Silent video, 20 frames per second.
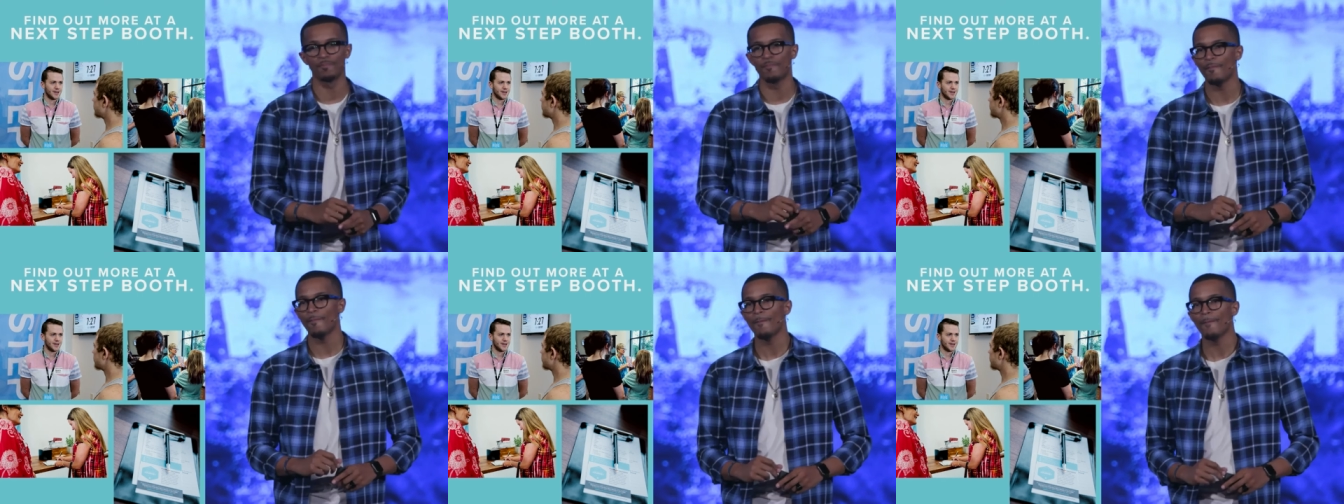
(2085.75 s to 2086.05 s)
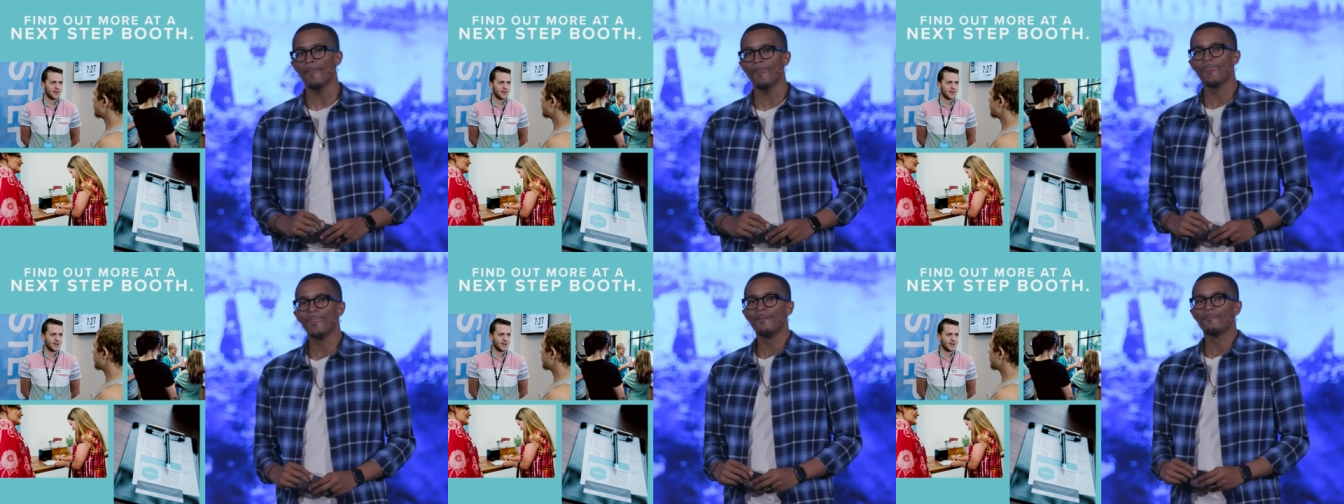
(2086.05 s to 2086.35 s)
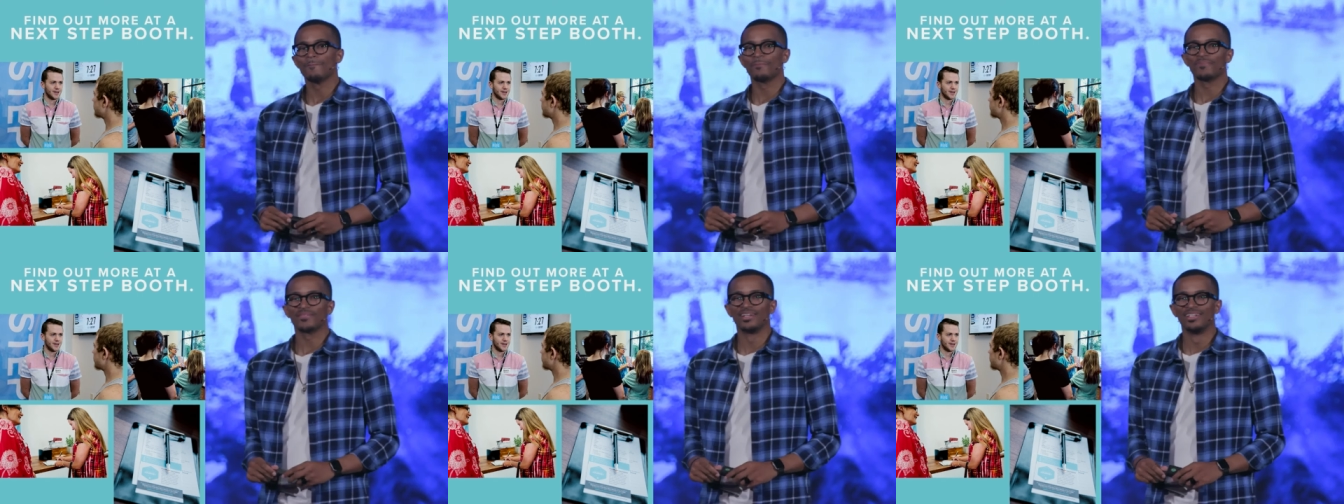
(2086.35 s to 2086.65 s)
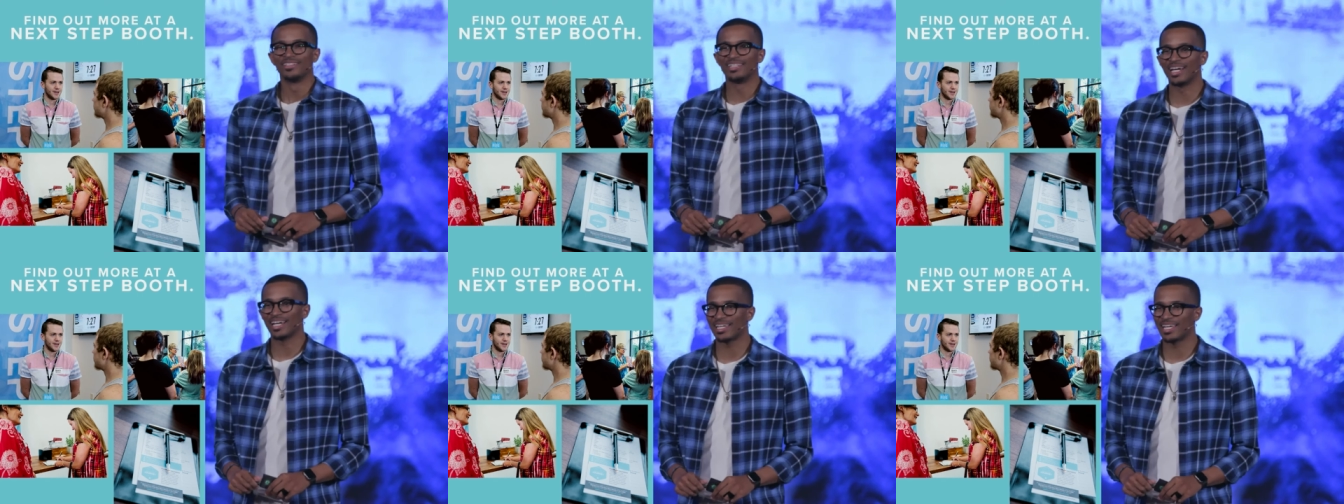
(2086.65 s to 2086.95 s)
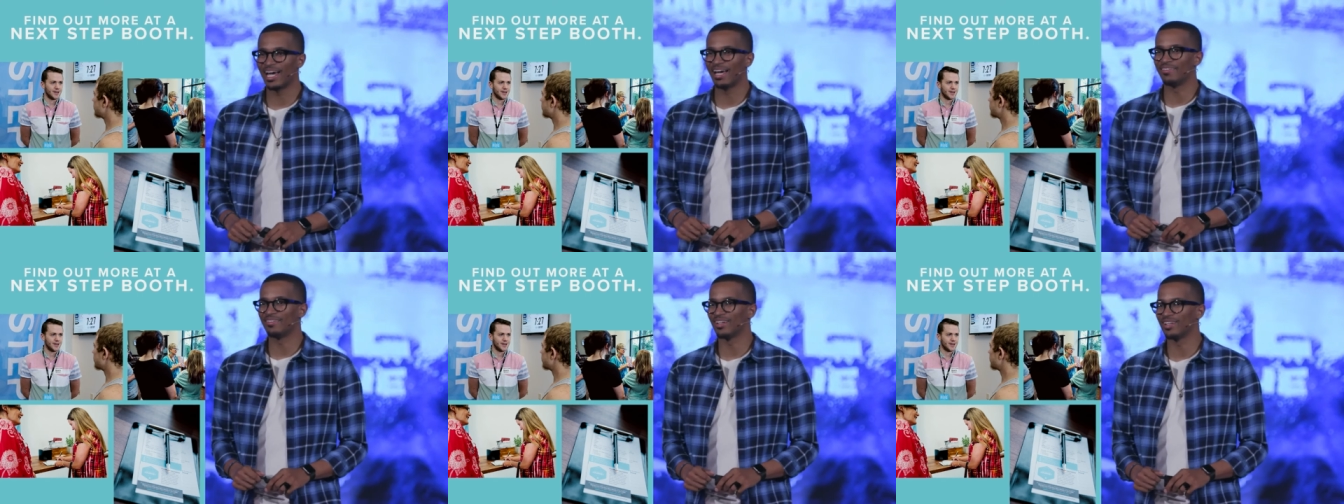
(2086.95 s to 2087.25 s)
that
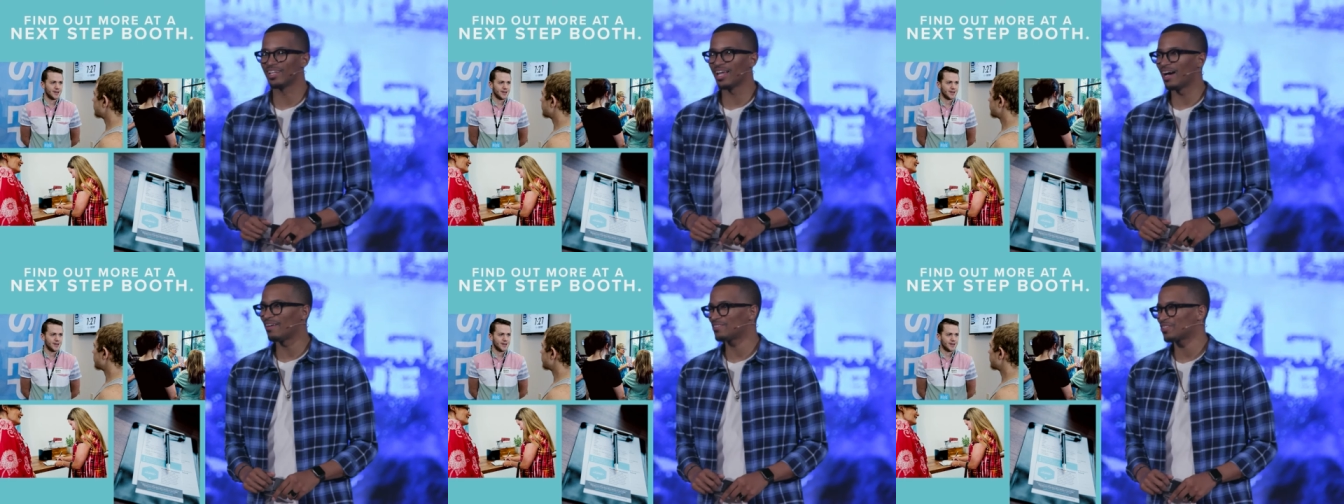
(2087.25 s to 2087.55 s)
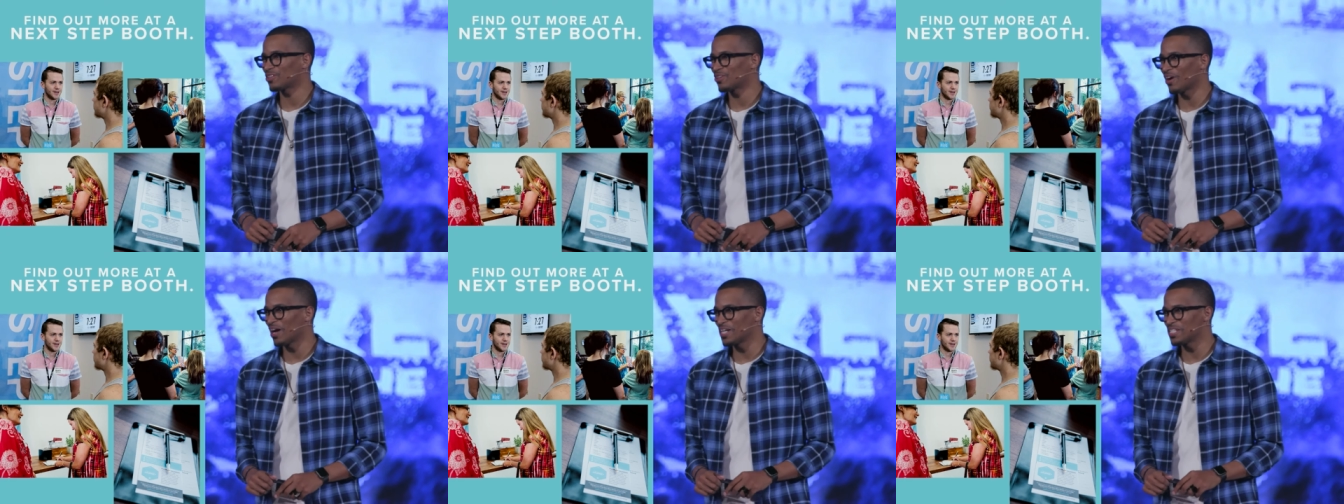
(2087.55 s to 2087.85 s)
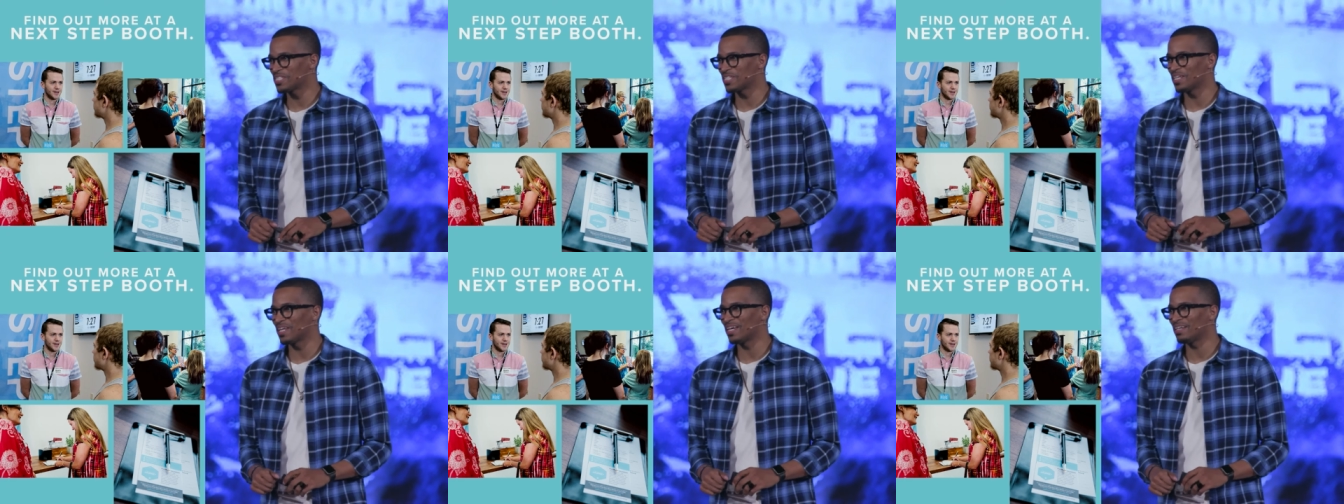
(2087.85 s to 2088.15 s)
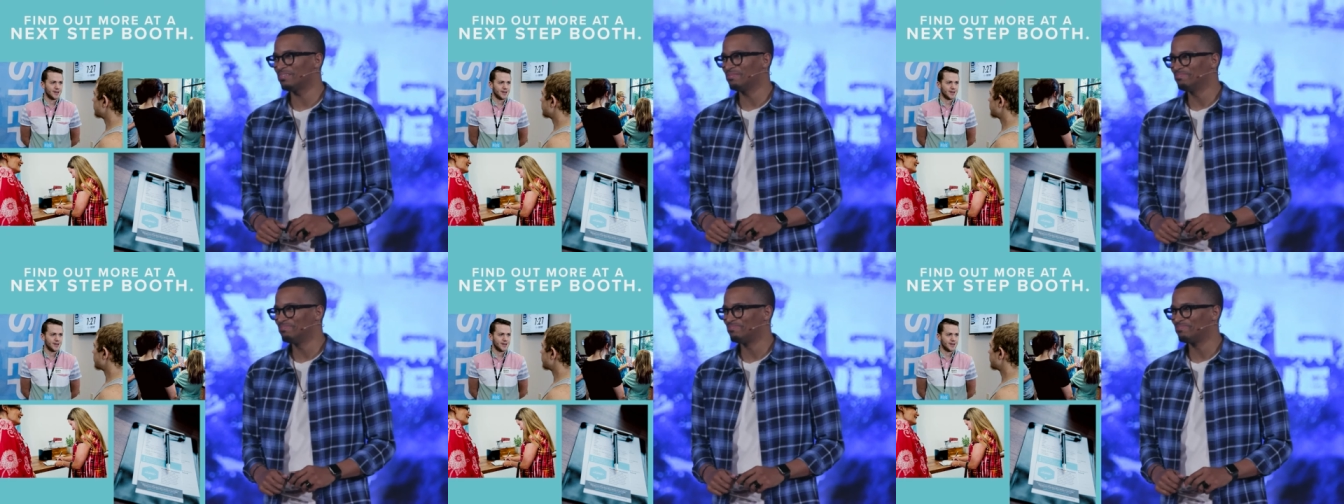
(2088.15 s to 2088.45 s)
gave their life to Christ today?